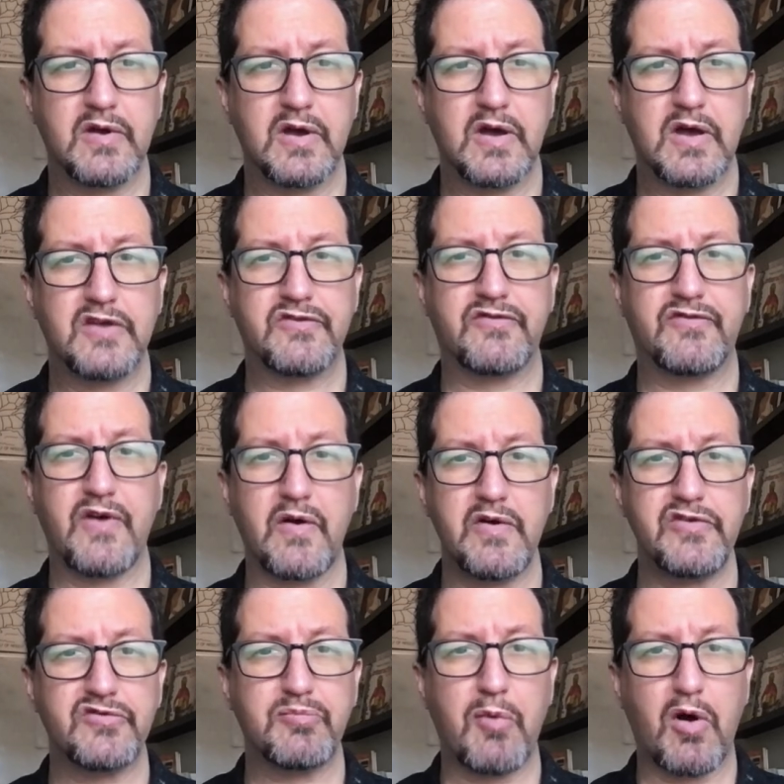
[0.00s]
It's very
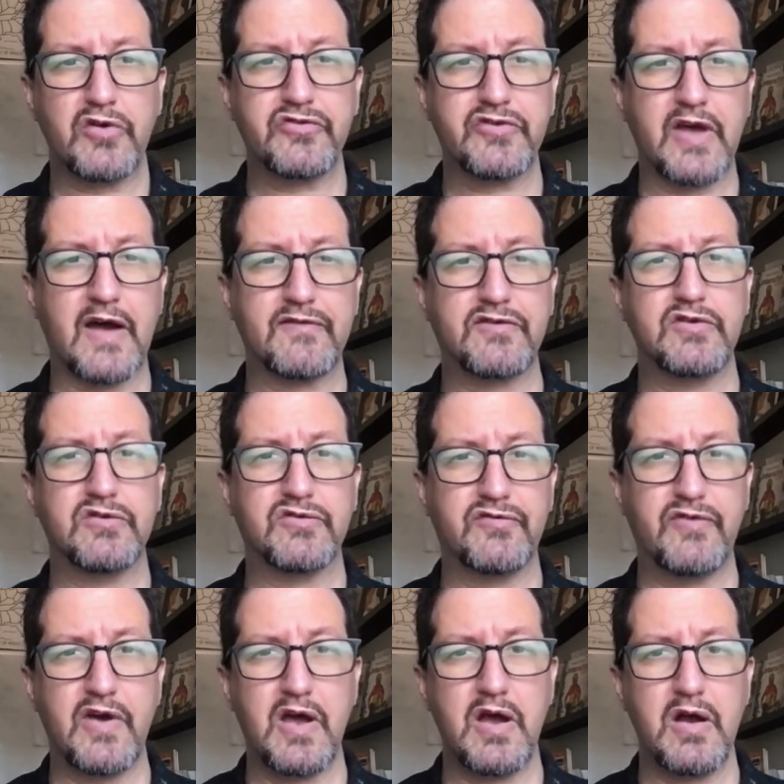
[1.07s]
small, so you have to use
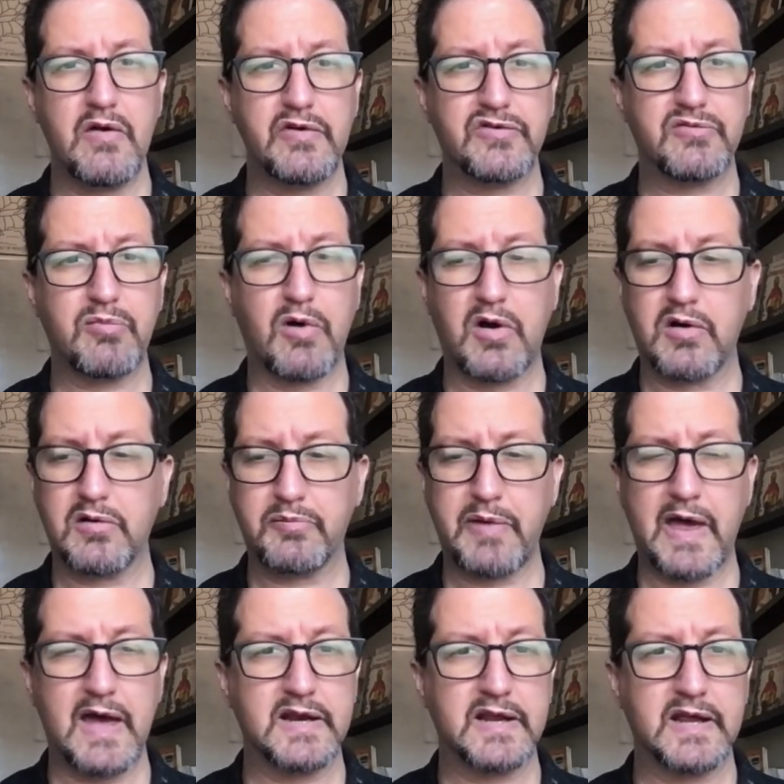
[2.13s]
very small
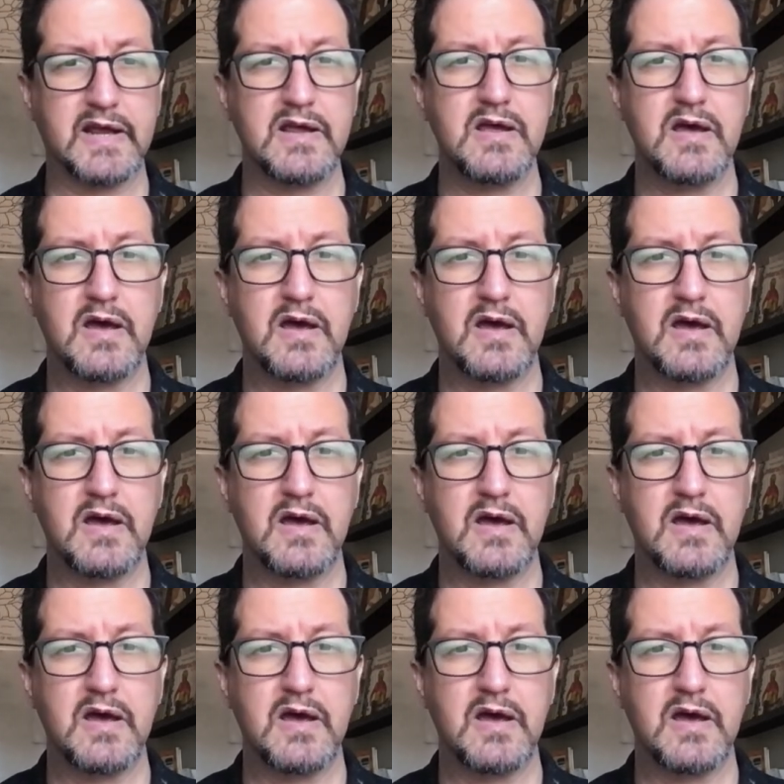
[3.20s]
padding.